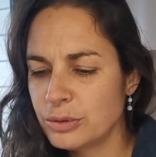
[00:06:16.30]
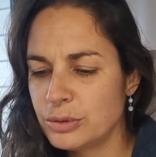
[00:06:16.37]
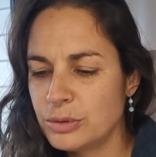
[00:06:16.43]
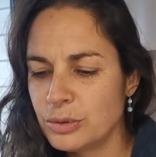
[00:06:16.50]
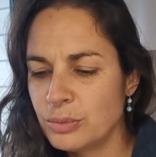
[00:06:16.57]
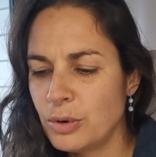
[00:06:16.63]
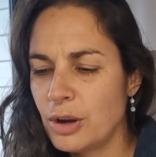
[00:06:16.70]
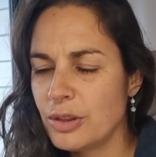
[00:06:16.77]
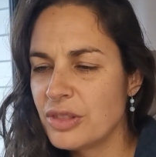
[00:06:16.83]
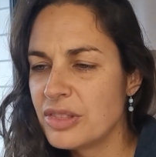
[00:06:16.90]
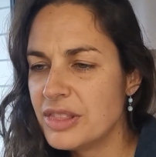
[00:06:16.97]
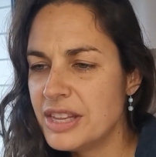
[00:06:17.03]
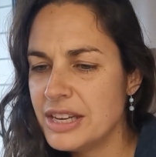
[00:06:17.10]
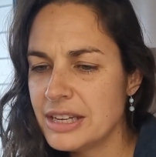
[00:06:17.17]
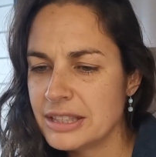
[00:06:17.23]
to
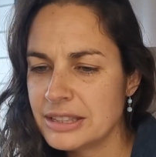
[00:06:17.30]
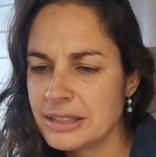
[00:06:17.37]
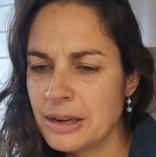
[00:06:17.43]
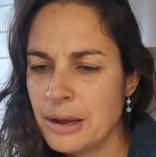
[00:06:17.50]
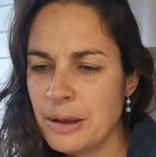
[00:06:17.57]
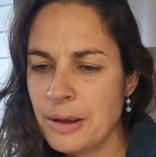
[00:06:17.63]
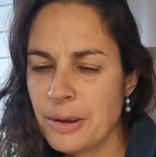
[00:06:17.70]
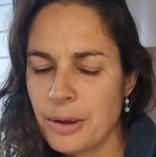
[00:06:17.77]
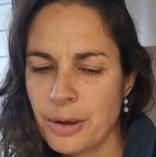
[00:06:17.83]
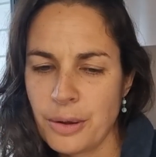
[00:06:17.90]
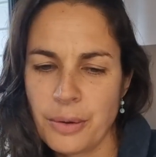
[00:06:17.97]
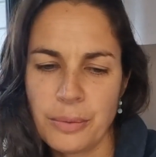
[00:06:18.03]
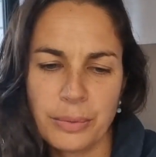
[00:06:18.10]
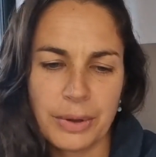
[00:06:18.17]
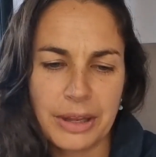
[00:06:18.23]
want this
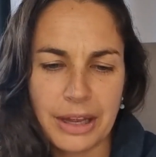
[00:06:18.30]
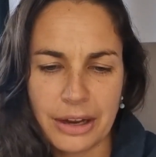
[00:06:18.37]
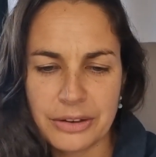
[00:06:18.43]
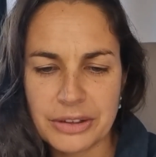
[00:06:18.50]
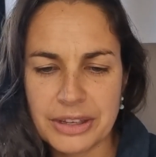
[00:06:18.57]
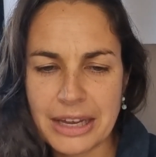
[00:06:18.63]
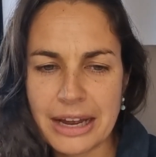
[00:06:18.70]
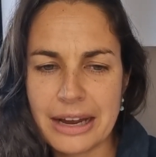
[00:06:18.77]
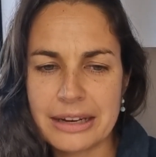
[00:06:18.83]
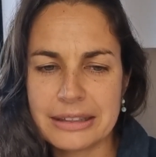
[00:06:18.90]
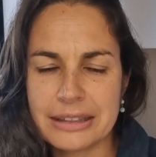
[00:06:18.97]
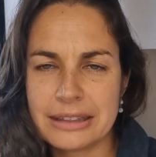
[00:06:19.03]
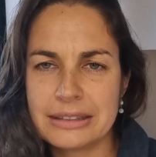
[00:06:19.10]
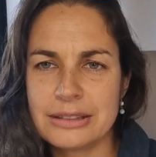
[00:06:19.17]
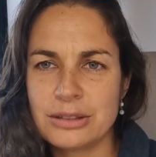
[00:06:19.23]
without that.
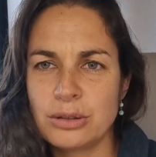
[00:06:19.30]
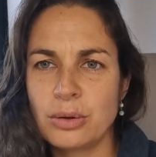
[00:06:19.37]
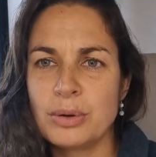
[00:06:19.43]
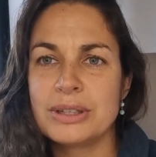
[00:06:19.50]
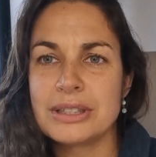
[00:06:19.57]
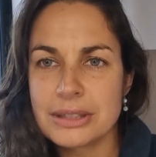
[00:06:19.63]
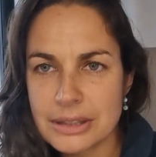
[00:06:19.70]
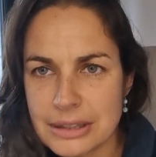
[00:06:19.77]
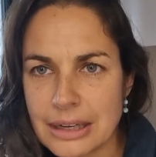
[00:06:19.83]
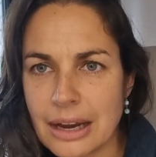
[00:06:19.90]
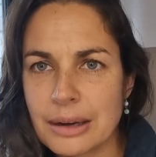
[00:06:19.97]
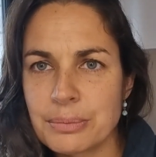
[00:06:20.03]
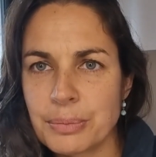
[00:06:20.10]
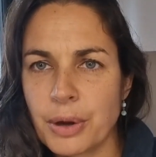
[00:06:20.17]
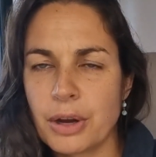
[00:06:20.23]
And so it's
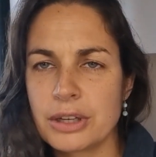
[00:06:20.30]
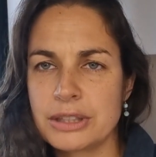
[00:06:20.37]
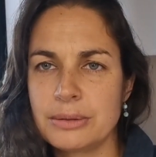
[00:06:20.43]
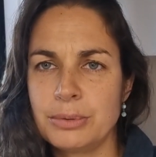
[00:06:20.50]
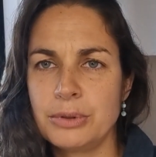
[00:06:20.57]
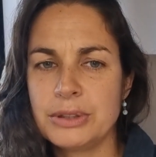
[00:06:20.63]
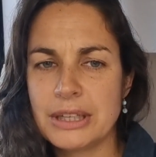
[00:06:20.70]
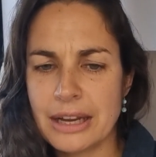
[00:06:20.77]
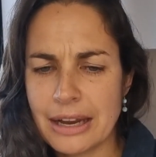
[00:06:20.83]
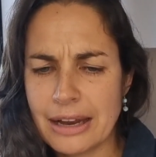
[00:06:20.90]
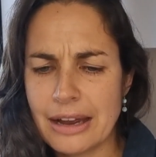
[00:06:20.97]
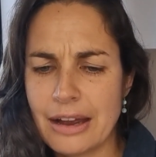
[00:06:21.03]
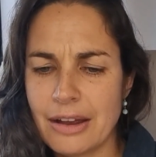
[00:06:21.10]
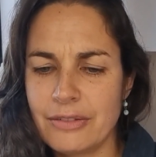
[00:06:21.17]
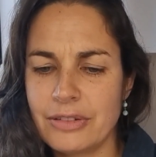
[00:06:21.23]
not possible to
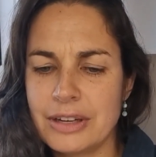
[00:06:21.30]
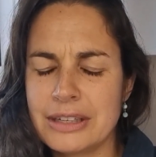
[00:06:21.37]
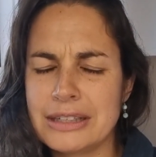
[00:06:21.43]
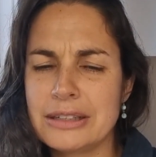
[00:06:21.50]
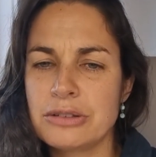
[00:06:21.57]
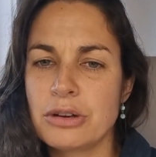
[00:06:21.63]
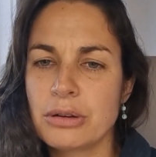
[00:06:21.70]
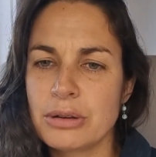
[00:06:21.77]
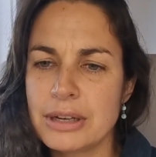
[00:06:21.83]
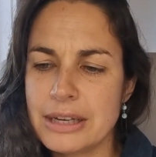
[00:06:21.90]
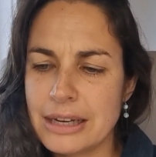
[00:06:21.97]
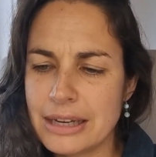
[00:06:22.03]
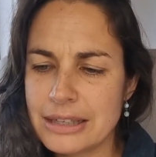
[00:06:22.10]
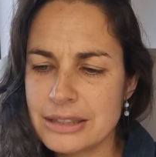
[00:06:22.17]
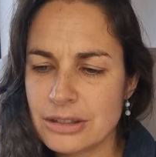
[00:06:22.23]
have. And it
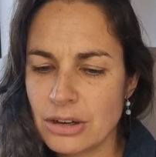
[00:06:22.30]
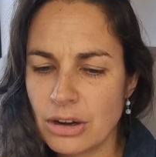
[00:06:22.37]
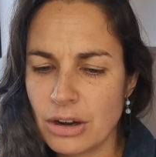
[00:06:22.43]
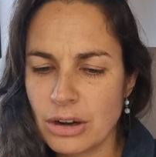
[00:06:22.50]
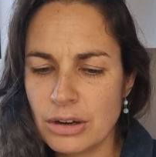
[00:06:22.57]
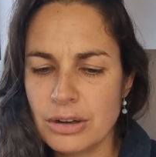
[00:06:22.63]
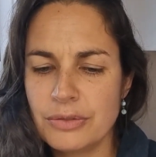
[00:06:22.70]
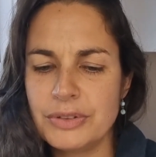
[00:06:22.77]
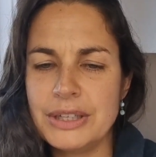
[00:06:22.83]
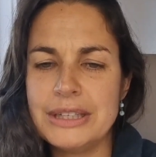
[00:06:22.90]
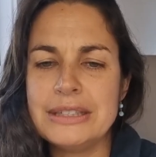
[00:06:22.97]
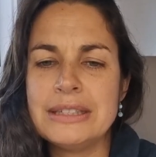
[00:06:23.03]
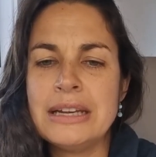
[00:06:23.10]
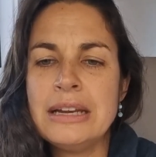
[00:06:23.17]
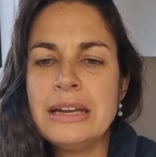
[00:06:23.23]
creates all of
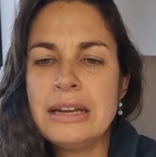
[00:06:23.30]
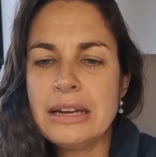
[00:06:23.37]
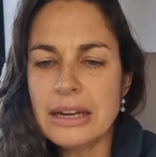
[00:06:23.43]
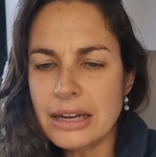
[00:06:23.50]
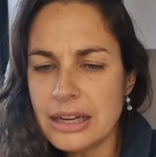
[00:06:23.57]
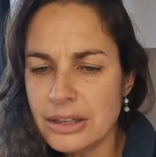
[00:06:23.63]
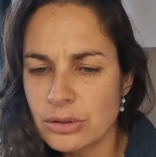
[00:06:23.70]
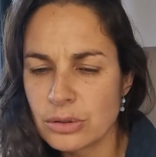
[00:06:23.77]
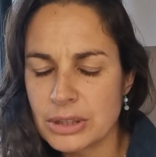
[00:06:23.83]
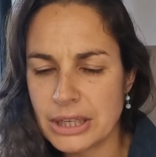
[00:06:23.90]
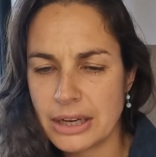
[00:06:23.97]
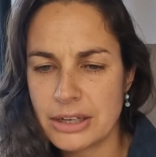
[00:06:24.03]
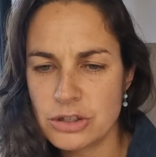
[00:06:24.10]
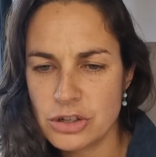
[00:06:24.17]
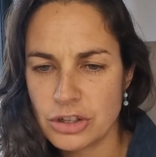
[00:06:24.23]
these inner
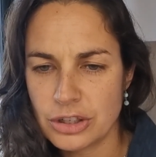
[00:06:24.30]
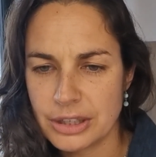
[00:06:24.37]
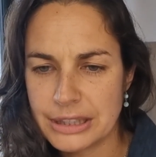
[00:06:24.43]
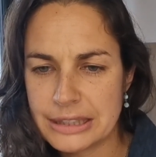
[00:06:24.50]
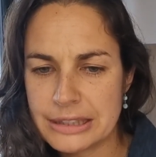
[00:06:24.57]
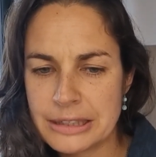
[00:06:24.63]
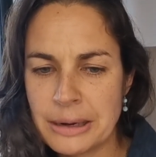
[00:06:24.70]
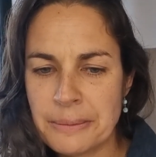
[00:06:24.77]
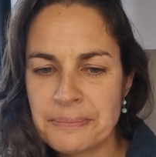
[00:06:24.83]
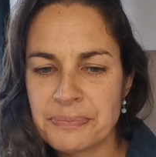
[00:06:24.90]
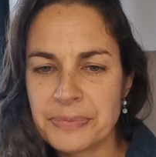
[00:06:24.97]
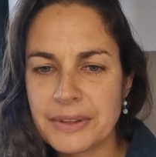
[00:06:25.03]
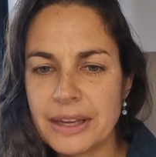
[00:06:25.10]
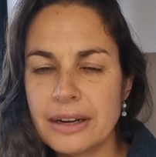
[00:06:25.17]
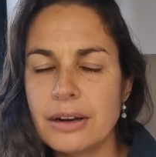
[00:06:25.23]
tensions
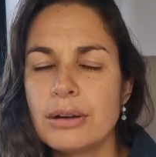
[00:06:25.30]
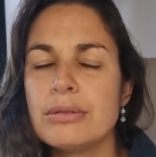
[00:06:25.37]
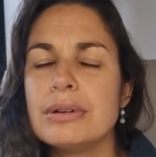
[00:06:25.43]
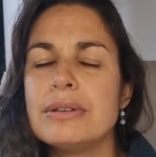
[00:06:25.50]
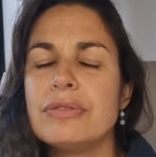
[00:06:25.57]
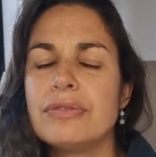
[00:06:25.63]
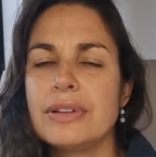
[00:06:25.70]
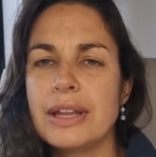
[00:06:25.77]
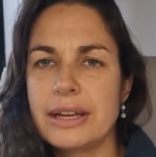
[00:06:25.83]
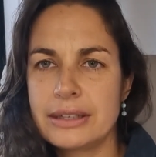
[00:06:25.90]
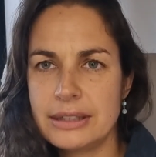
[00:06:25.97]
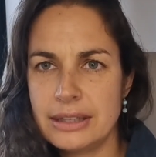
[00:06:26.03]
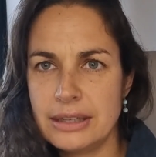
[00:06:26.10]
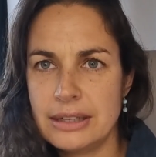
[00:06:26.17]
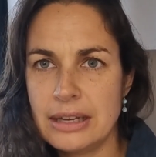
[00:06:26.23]
that are
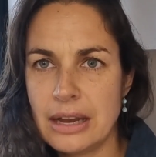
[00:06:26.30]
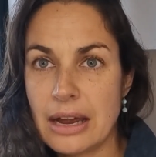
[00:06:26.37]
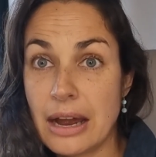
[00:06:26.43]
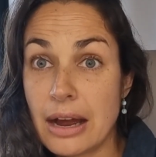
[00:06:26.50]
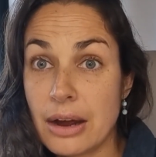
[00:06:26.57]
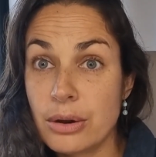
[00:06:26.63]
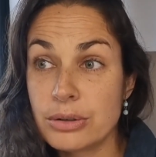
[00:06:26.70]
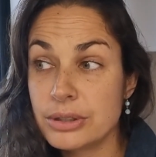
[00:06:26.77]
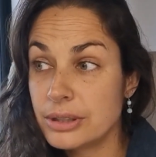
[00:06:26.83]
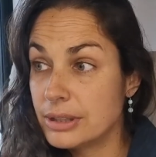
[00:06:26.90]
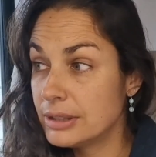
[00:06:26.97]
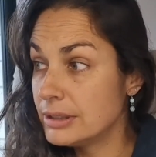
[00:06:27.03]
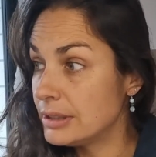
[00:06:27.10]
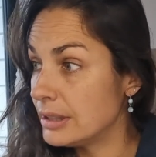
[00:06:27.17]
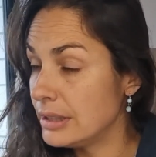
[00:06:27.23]
reflected out
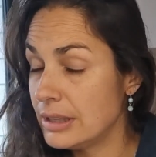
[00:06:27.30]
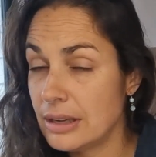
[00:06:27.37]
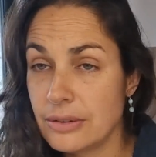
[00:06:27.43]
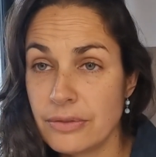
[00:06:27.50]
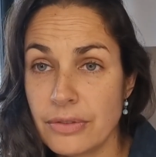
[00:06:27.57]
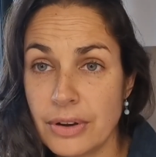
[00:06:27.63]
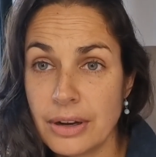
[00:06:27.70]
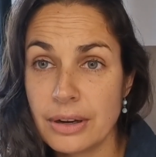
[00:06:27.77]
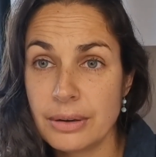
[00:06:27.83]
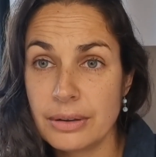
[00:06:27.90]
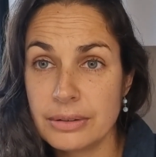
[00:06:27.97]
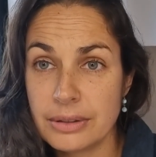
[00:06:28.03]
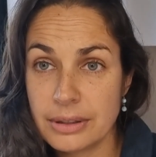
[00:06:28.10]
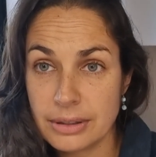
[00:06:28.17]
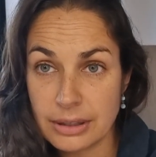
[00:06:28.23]
into the
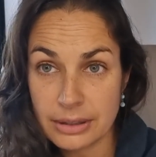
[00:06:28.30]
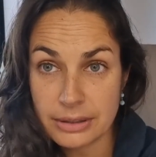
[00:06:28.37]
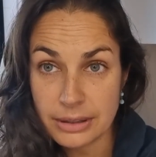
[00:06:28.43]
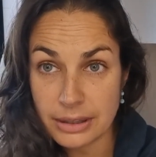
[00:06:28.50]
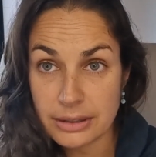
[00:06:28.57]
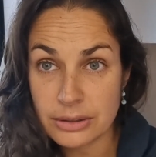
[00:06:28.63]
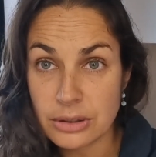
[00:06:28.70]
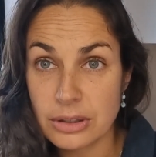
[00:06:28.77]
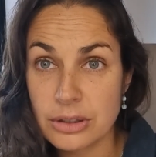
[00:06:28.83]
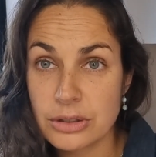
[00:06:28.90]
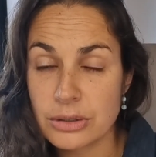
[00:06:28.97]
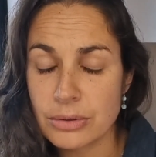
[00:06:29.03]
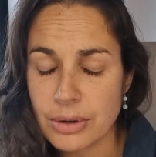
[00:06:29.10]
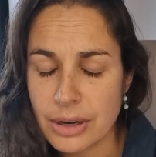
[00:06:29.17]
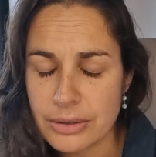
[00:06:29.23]
environment, into the
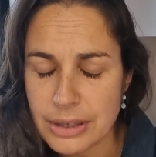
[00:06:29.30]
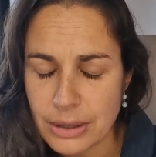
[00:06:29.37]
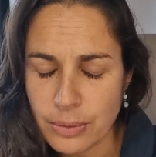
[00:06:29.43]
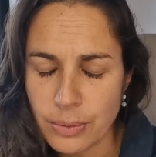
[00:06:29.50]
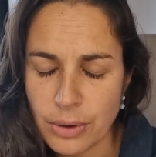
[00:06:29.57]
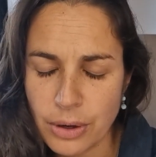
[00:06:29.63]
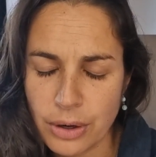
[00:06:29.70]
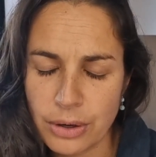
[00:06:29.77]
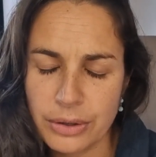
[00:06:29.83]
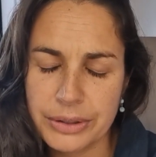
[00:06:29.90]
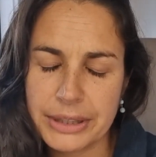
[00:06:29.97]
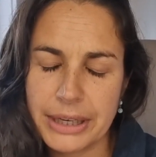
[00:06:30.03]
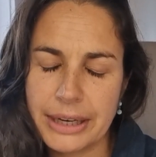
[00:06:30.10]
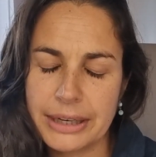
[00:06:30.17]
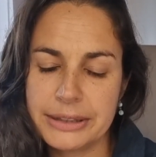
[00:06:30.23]
surrounding world.
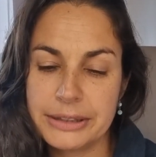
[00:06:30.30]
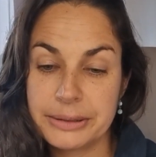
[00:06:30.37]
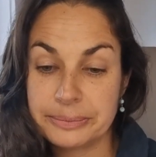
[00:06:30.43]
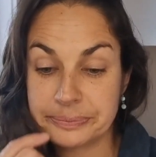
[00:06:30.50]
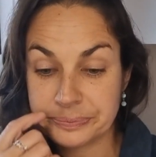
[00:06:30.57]
And